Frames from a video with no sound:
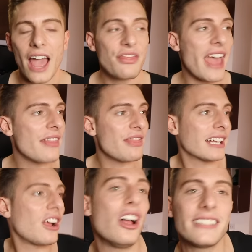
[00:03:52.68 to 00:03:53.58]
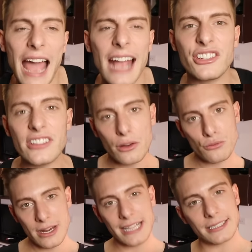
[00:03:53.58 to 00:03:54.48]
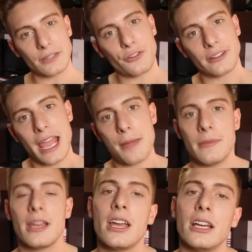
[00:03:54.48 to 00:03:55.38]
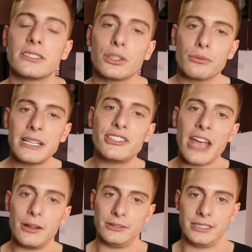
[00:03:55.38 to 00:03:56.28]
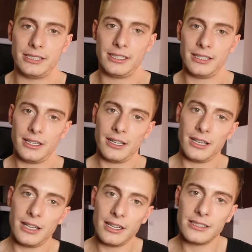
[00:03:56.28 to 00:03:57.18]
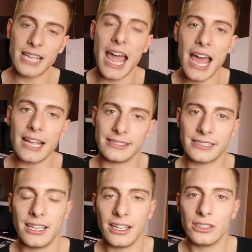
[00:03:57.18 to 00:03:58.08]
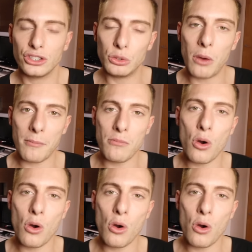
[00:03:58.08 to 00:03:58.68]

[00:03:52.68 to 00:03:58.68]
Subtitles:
And then that call to action, that reason for them to reach out, to ask, to want